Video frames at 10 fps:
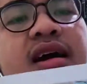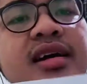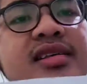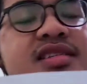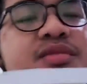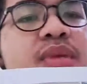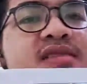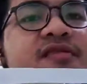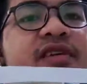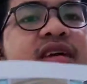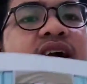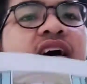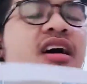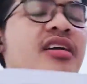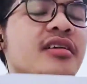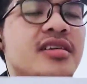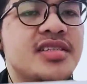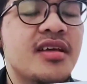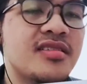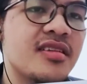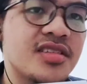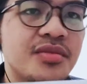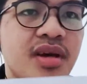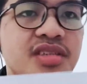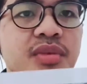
it's the best thing. No, it's not the best,